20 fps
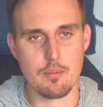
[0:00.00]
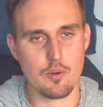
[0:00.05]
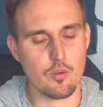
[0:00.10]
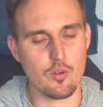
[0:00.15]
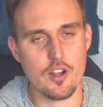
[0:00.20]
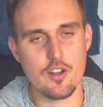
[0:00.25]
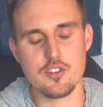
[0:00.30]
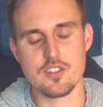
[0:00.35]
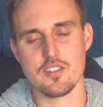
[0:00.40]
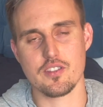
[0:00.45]

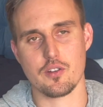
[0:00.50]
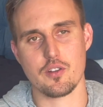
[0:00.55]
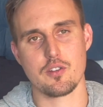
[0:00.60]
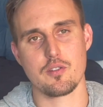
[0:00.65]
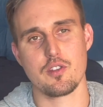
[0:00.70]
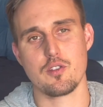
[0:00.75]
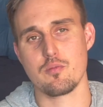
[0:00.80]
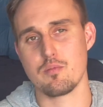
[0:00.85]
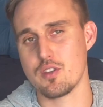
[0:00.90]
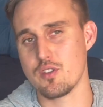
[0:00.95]
Roach and their
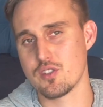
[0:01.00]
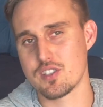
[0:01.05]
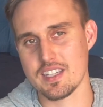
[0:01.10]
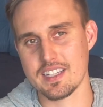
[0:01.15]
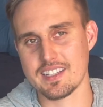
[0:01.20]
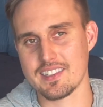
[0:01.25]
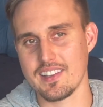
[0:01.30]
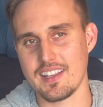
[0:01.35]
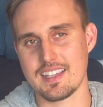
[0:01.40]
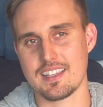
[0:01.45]
new
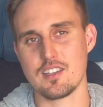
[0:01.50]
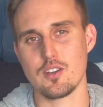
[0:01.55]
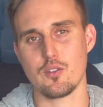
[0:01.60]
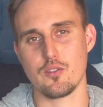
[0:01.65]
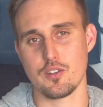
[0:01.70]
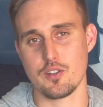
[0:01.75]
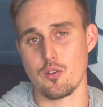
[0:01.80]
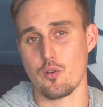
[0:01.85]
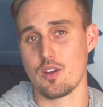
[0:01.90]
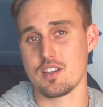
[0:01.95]
music like Kill
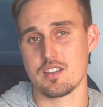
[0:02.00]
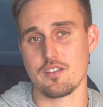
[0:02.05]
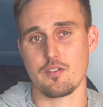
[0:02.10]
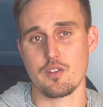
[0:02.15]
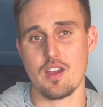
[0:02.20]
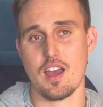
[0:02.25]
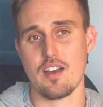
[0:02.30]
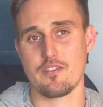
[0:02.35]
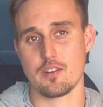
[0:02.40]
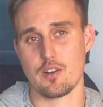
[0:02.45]
the Noise if
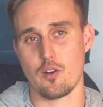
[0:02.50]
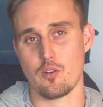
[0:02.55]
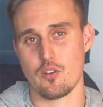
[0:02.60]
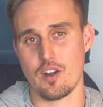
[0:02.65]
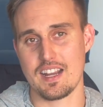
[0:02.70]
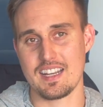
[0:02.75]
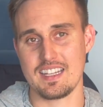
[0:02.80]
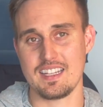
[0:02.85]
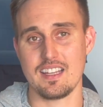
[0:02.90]
you haven't already.